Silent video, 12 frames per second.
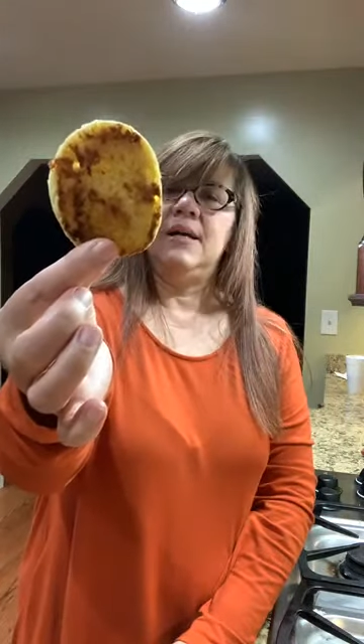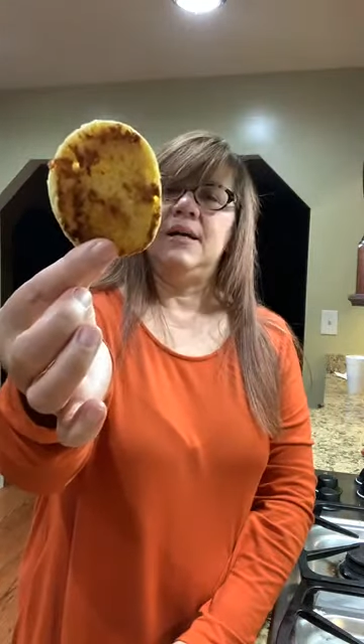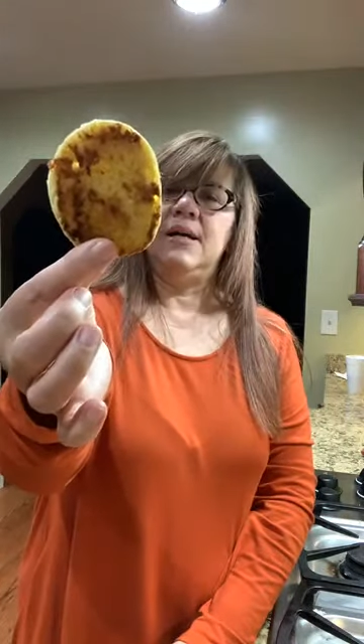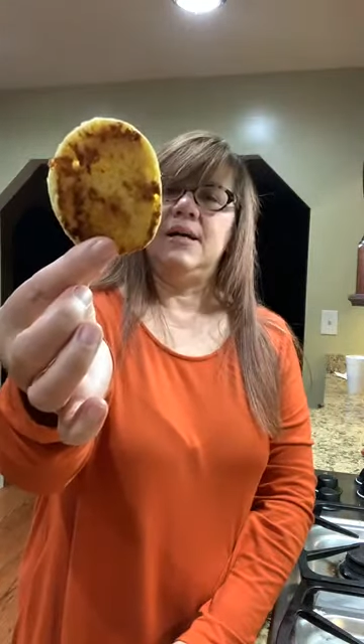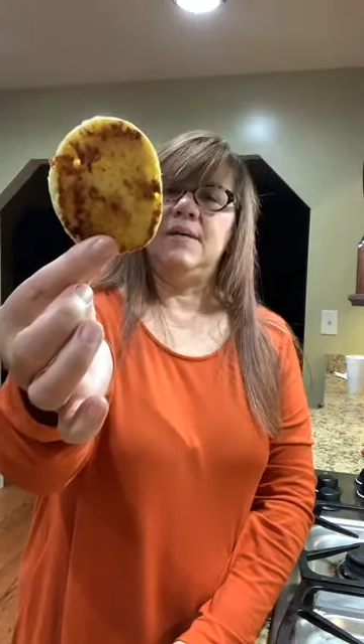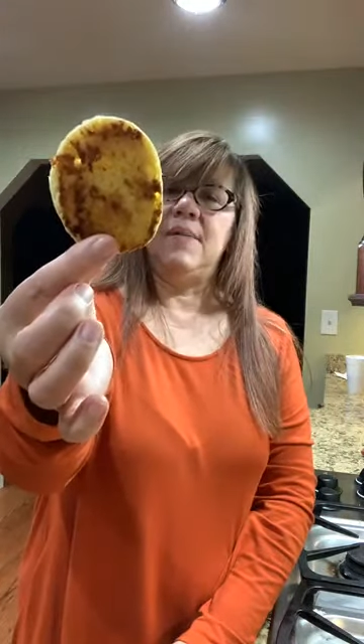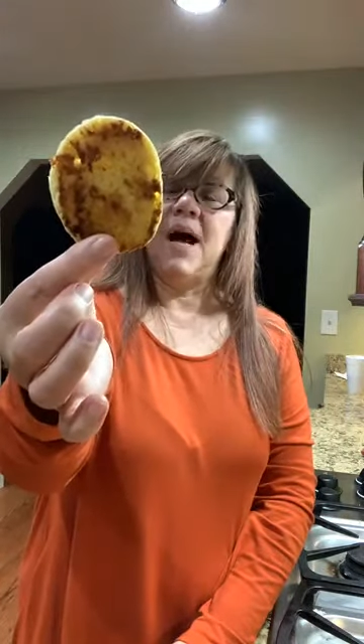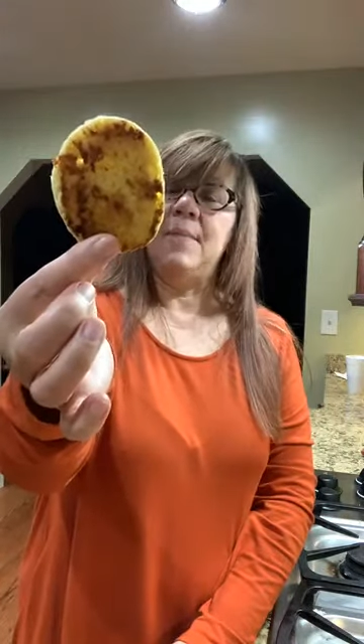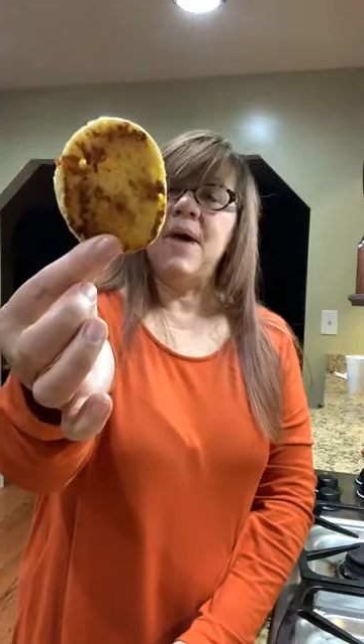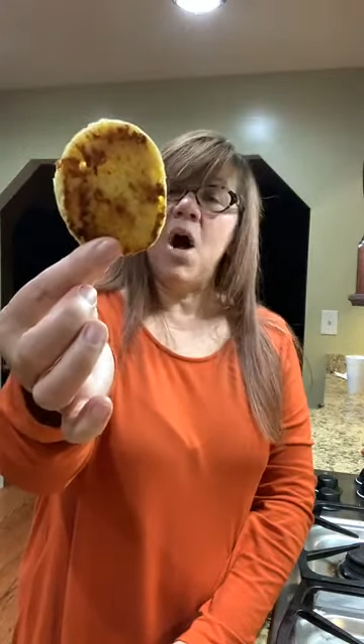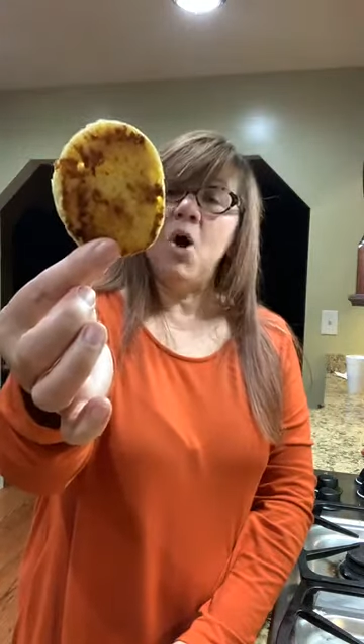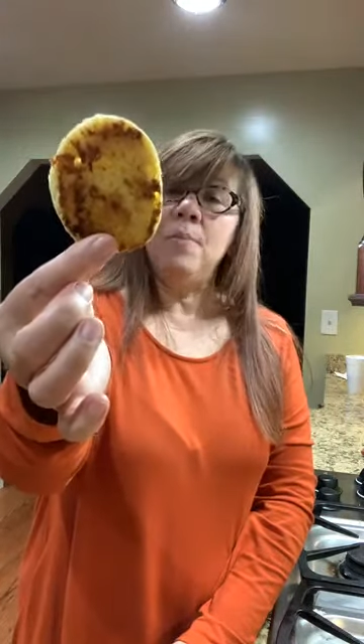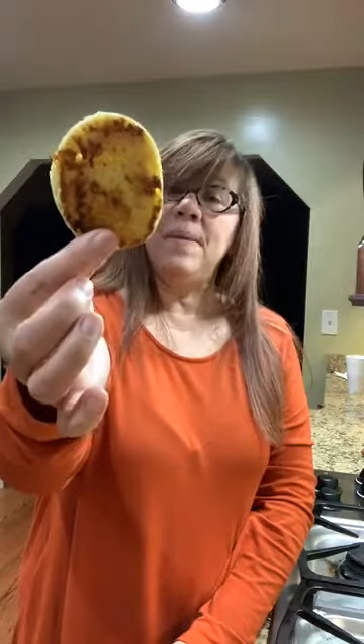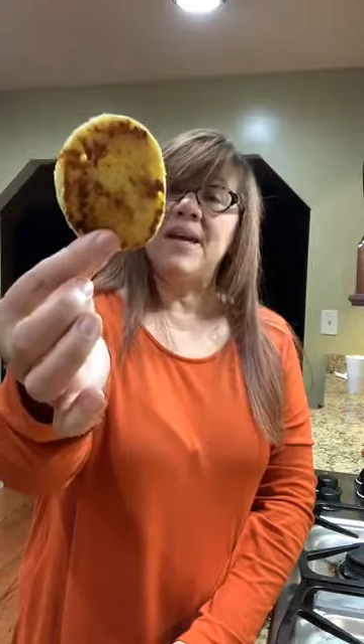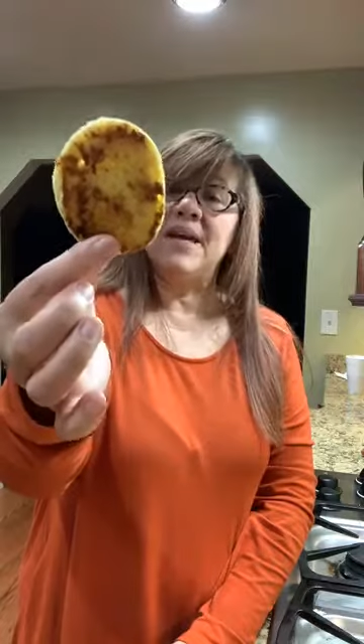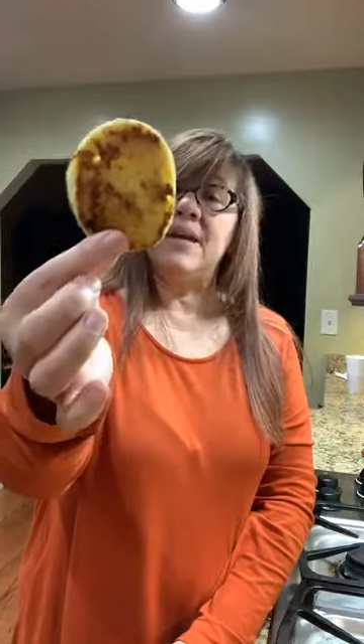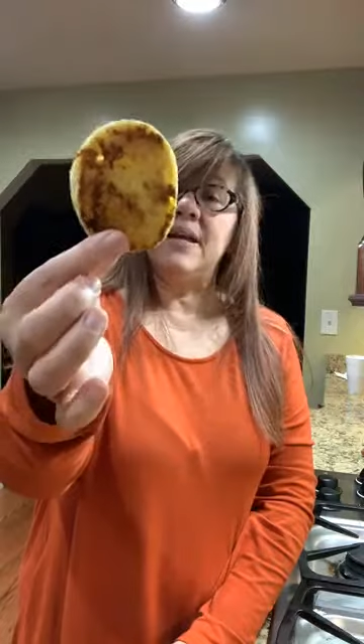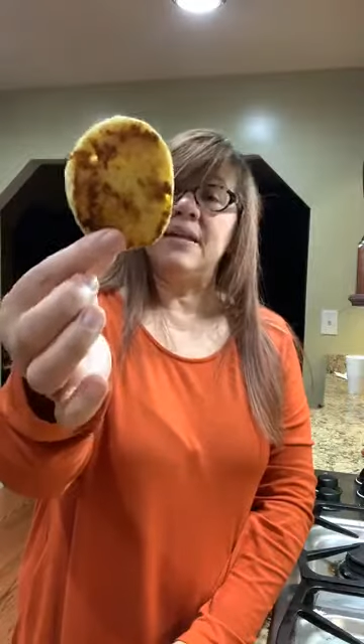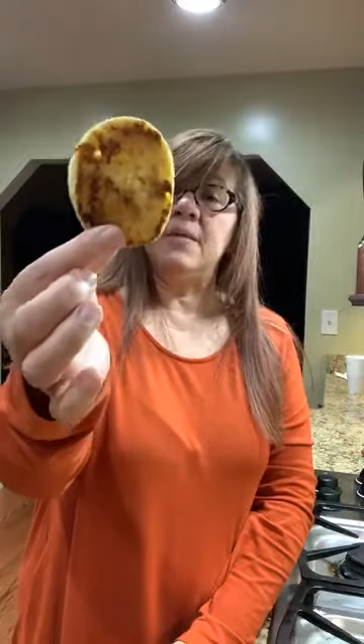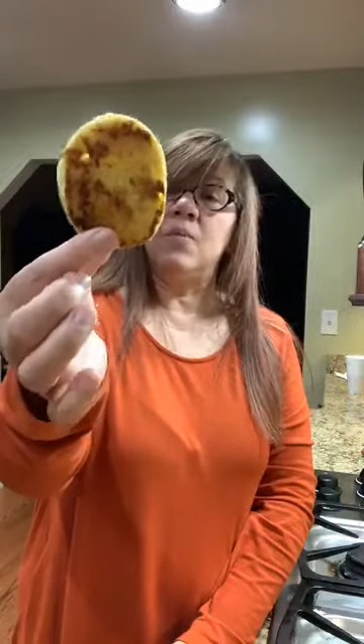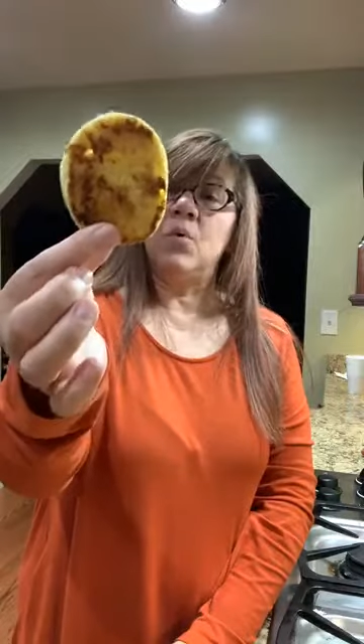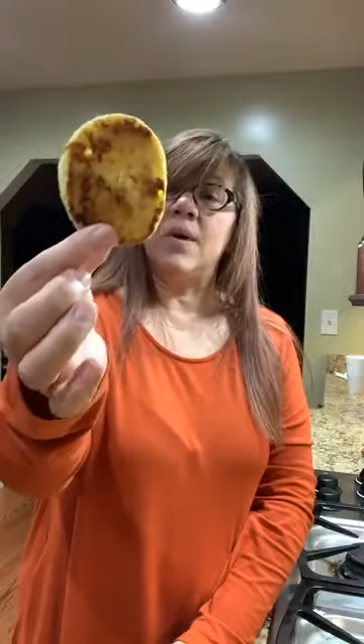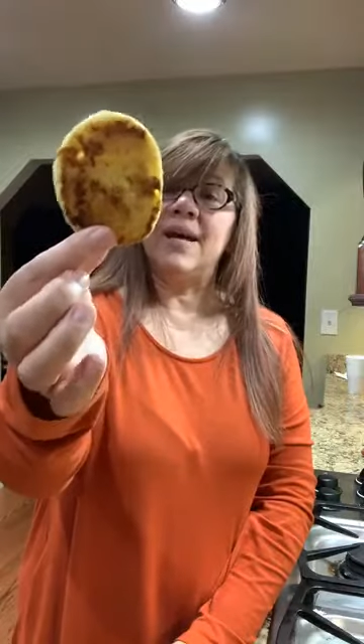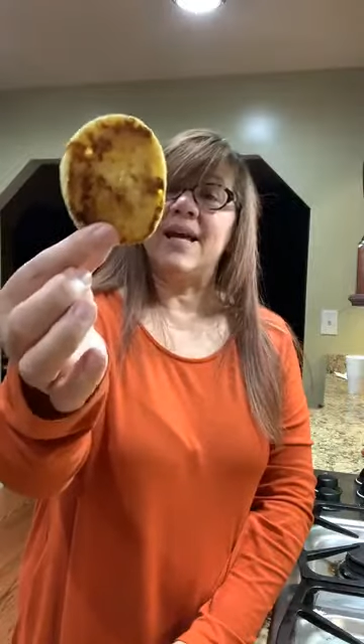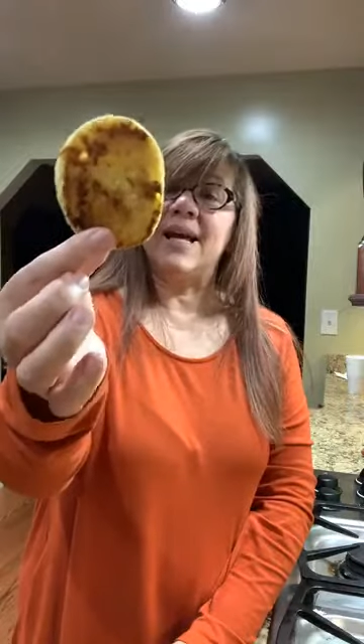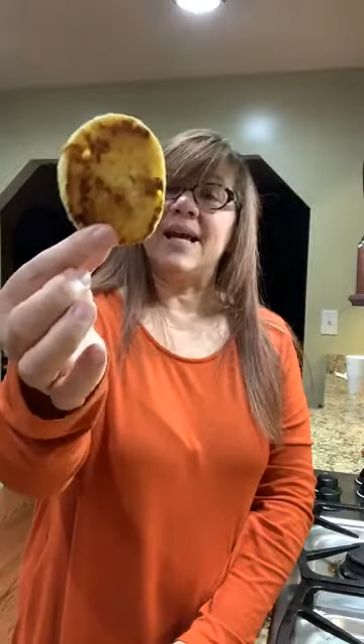I'm hoping in the morning